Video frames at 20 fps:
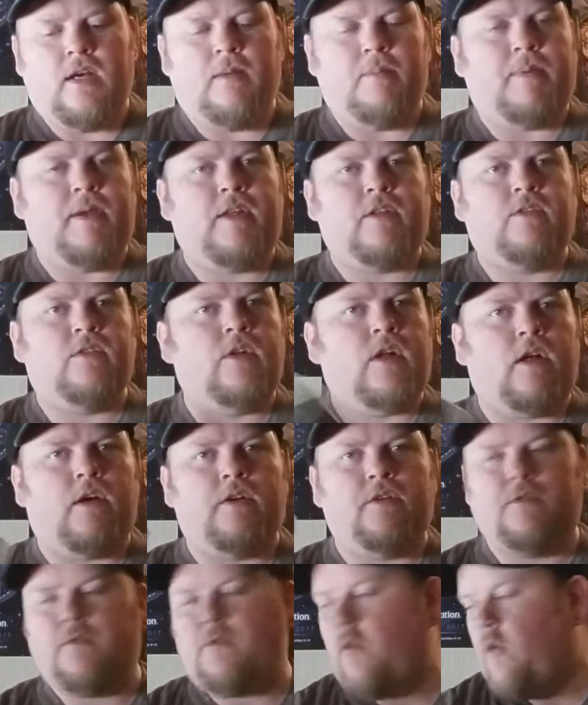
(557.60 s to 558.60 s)
Paid
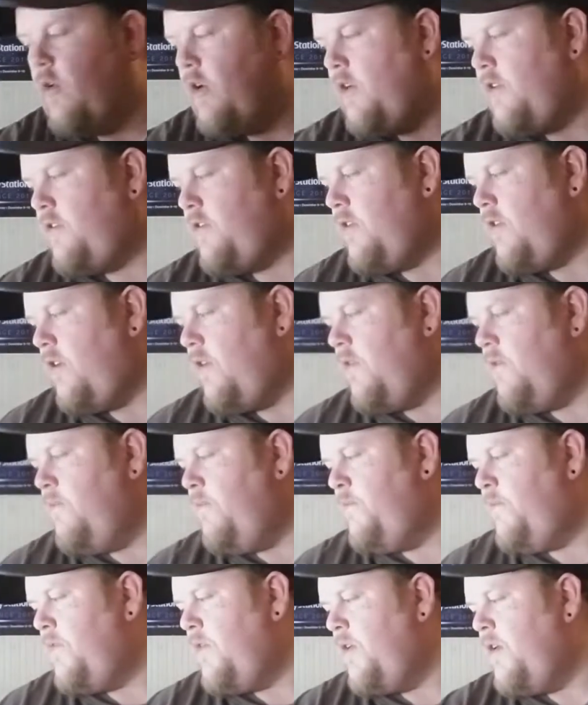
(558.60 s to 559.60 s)
$2 for it, so
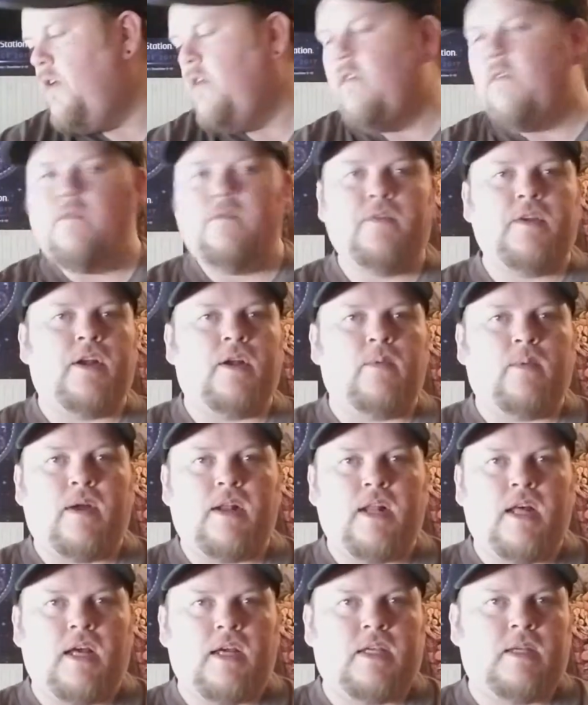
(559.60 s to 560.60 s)
figure why not,